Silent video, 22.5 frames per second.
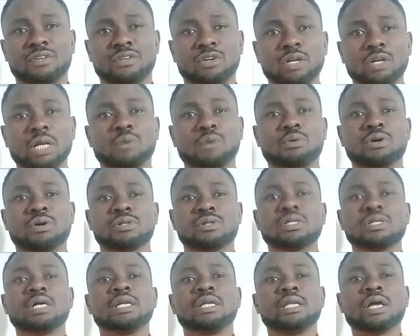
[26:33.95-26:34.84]
In other
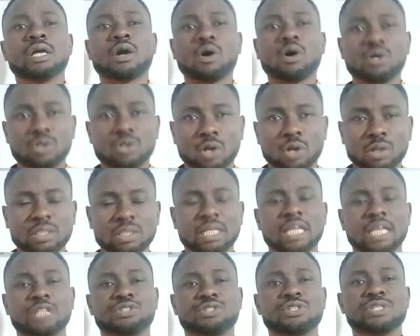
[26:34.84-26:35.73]
words, they conduct
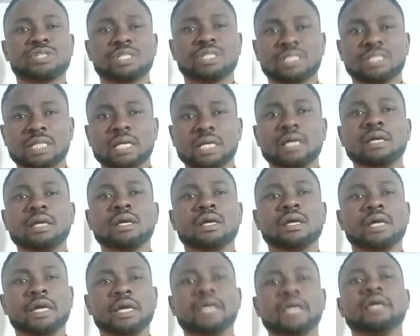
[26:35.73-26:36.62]
electricity
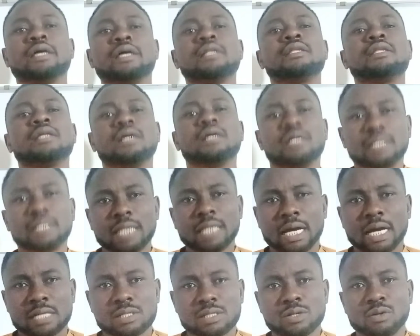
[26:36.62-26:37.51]
in
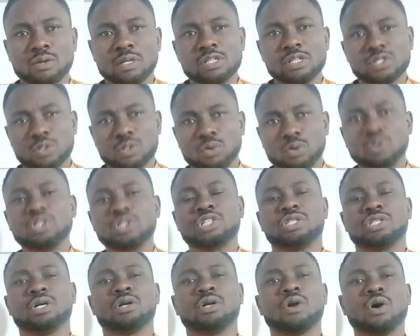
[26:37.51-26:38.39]

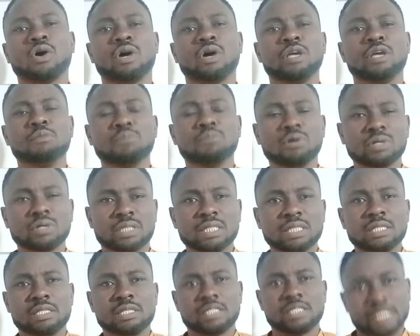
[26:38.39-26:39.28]
solution or in
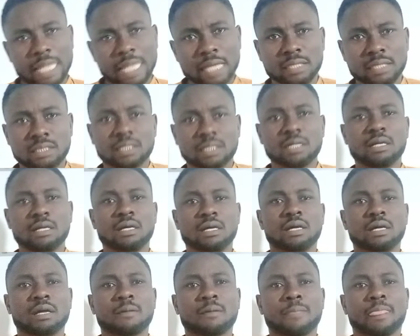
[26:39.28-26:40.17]
molten state,
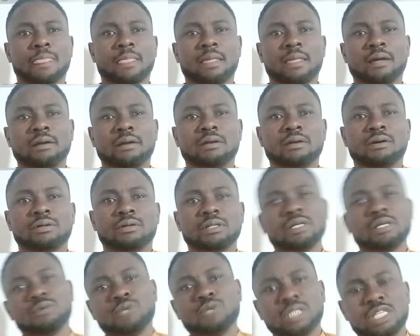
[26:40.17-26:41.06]

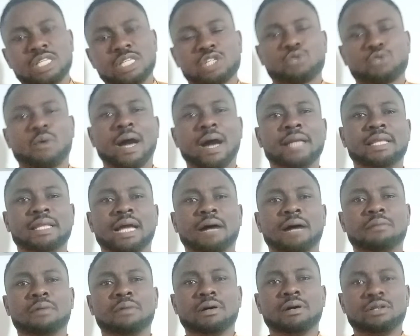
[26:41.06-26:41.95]
which is why they
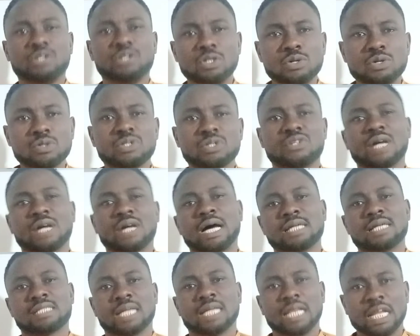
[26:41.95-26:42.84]
are used
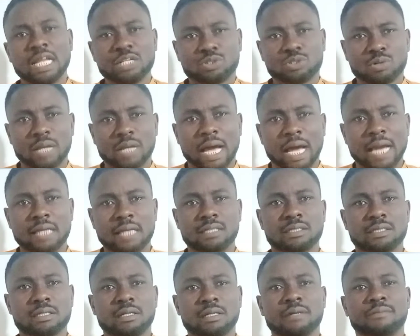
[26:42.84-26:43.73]
as
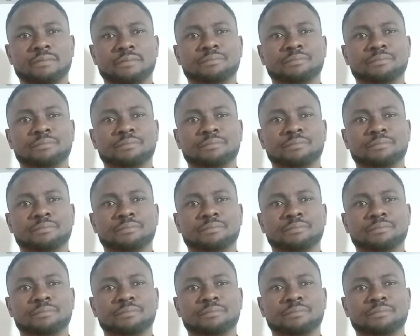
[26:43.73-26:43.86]
electrolytes.